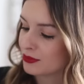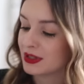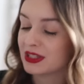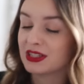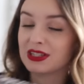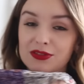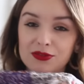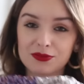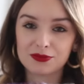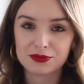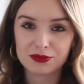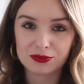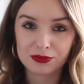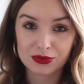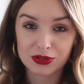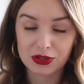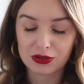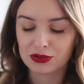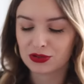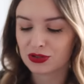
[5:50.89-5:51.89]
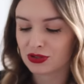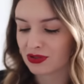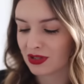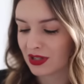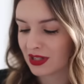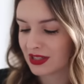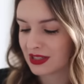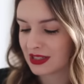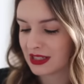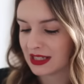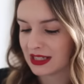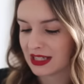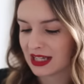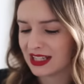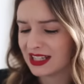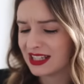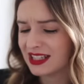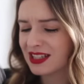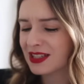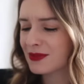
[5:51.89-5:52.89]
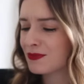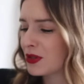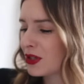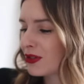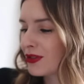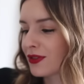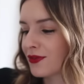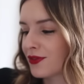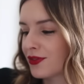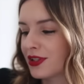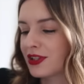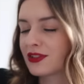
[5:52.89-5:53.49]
which is also contrasted, and it's just beautiful.